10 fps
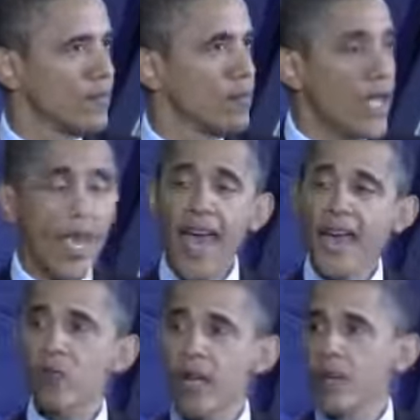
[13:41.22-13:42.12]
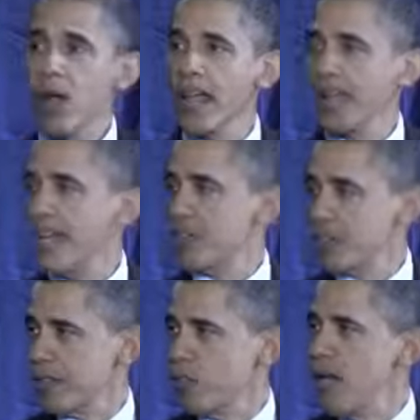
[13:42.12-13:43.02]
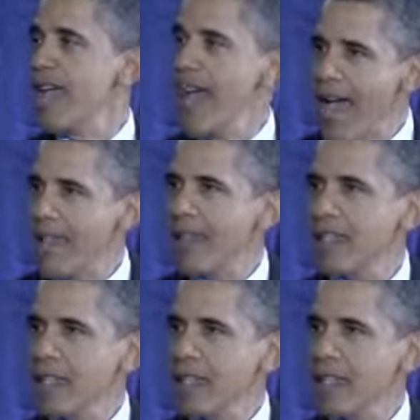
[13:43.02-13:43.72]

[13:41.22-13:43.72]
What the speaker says: we had weak regulation, we had